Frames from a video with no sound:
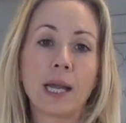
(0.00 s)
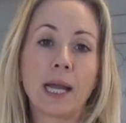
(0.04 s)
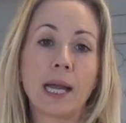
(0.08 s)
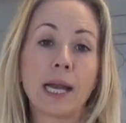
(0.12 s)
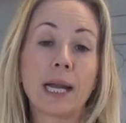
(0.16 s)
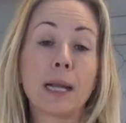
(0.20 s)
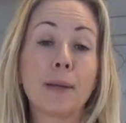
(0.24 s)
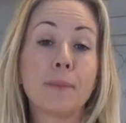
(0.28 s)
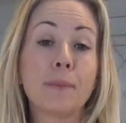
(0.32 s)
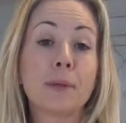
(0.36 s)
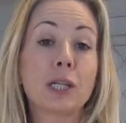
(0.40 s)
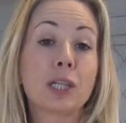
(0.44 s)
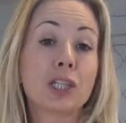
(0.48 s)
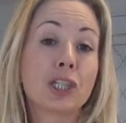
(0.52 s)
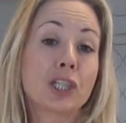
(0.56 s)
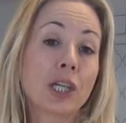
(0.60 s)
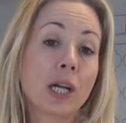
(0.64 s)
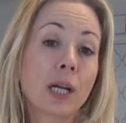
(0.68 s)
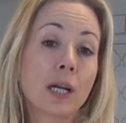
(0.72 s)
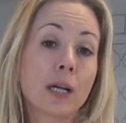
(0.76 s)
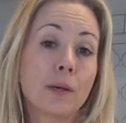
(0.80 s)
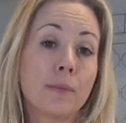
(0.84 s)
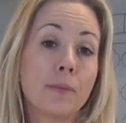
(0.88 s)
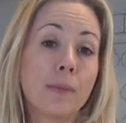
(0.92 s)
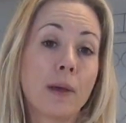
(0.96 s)
And I'm going to
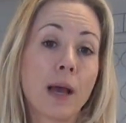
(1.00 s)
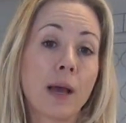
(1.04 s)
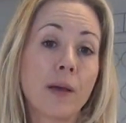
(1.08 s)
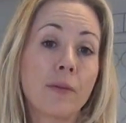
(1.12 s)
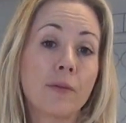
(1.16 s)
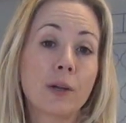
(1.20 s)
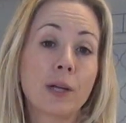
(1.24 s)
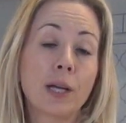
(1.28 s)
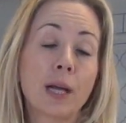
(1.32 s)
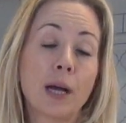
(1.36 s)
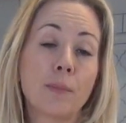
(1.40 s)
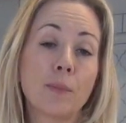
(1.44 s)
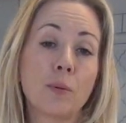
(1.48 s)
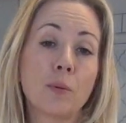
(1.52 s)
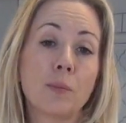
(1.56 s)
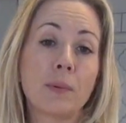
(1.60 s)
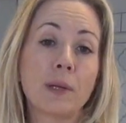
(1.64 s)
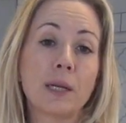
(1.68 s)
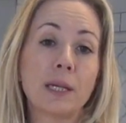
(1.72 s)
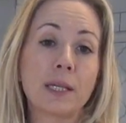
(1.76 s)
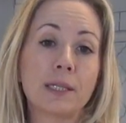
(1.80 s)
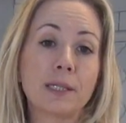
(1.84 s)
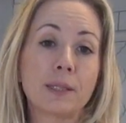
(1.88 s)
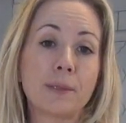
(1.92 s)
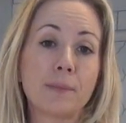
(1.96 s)
check them every couple
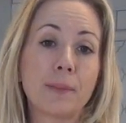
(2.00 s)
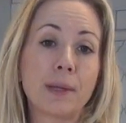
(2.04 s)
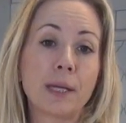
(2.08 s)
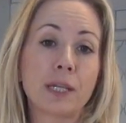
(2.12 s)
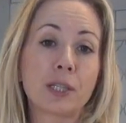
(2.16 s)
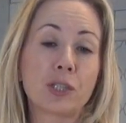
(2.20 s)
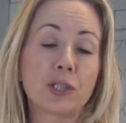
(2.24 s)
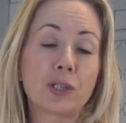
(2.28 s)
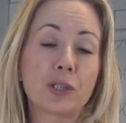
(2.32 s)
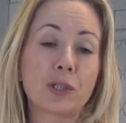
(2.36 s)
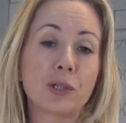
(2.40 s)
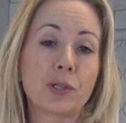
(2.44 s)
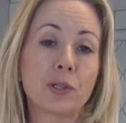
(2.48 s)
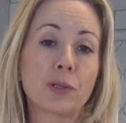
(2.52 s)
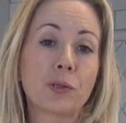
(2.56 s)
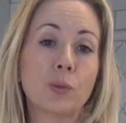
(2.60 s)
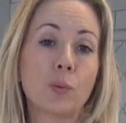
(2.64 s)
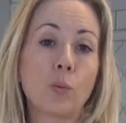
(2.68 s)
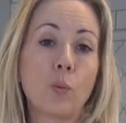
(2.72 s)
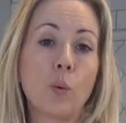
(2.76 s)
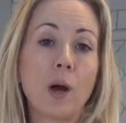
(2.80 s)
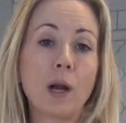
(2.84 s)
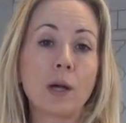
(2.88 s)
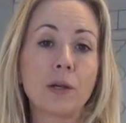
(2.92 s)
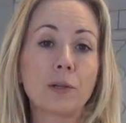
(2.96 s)
minutes and make sure the
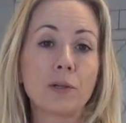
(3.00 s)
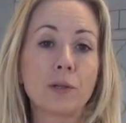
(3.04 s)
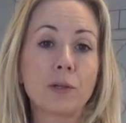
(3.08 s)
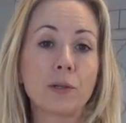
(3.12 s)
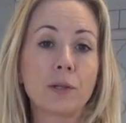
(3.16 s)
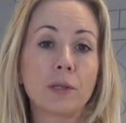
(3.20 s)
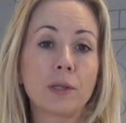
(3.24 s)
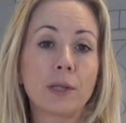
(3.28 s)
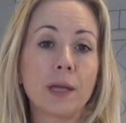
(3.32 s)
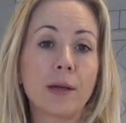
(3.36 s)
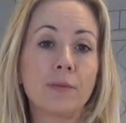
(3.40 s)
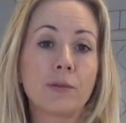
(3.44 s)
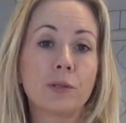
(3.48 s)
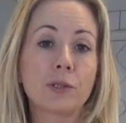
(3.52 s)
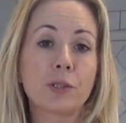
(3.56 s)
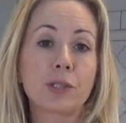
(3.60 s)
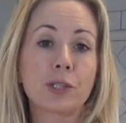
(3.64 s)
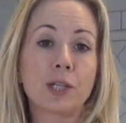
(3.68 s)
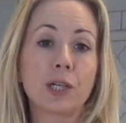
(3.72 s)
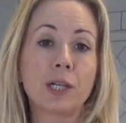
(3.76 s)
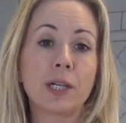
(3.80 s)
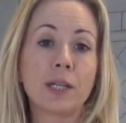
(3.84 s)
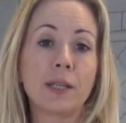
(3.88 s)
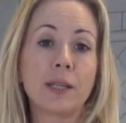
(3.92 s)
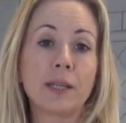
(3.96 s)
water level's
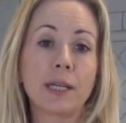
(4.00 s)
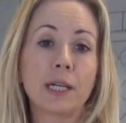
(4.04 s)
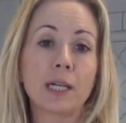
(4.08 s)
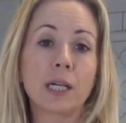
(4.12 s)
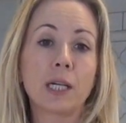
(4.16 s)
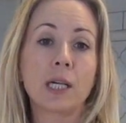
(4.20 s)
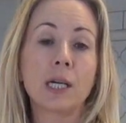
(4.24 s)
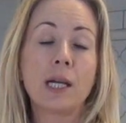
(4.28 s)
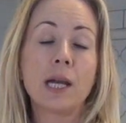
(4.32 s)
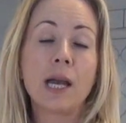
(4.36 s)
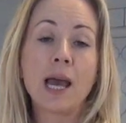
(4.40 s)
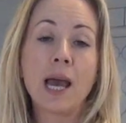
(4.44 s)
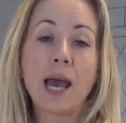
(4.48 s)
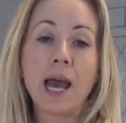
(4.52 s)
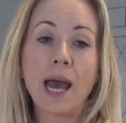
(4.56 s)
good in there.